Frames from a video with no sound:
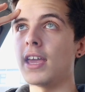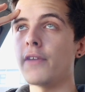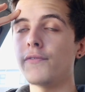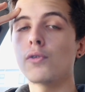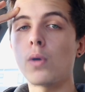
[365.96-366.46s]

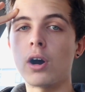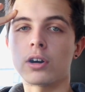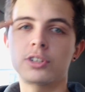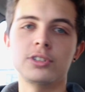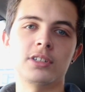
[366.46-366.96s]
if you
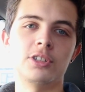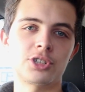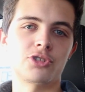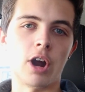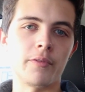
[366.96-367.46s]
are good at
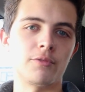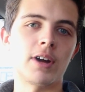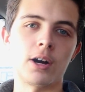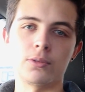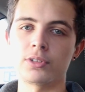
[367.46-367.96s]
just driving
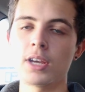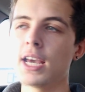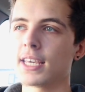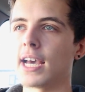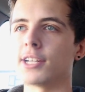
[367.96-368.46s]
around
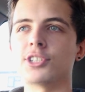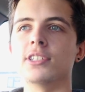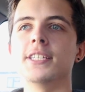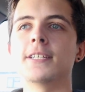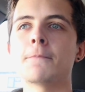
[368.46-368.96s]

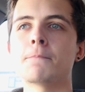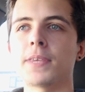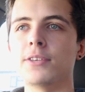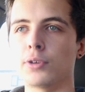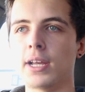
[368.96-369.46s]
casually
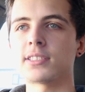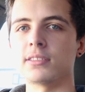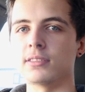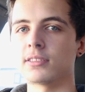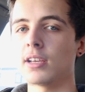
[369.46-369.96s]
in your
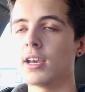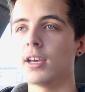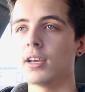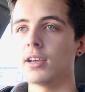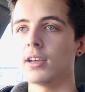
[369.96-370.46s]
lessons,
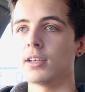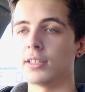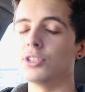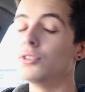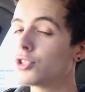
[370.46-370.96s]

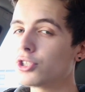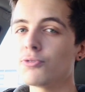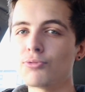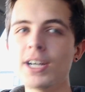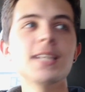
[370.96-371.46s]
then you
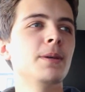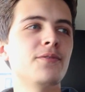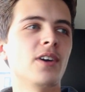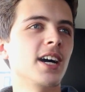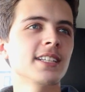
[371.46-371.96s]
should really be
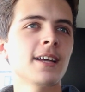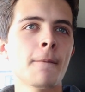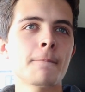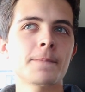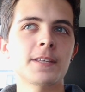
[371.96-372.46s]
fine.
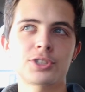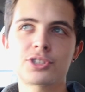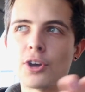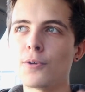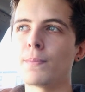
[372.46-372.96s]

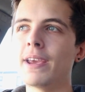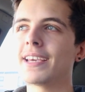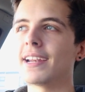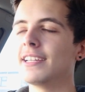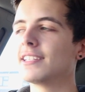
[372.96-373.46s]
Just don't
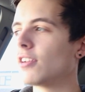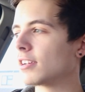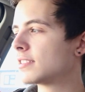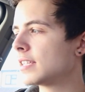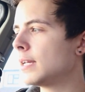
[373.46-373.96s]
make any
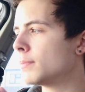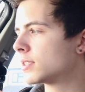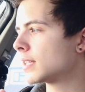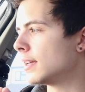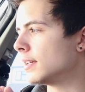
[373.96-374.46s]
like silly
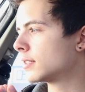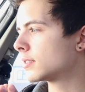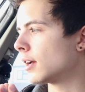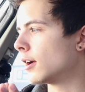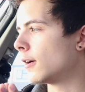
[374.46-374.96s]

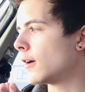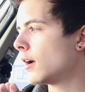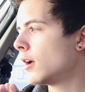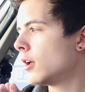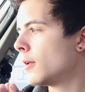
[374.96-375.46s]
mistakes.
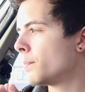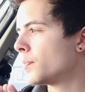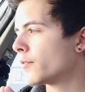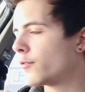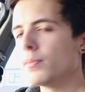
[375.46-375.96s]

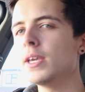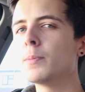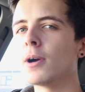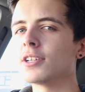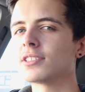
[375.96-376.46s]
For me
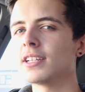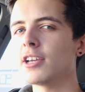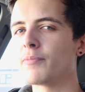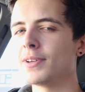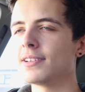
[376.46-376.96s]
personally,
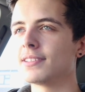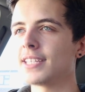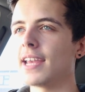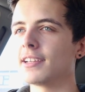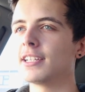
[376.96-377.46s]
I've been
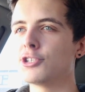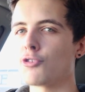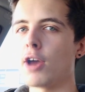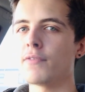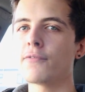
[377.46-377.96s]
technically
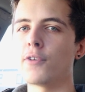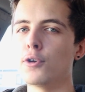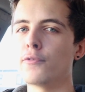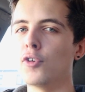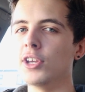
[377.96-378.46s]
driving for
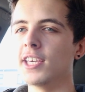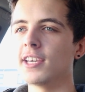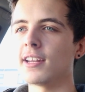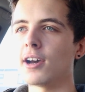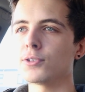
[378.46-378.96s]
over a
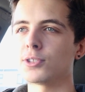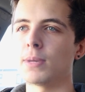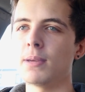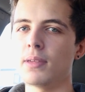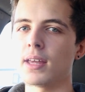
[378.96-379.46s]
year now, so
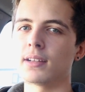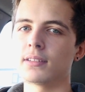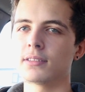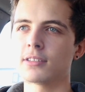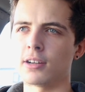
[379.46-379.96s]
maybe that
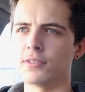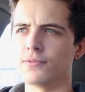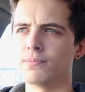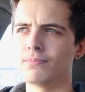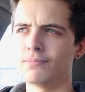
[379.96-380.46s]
kind of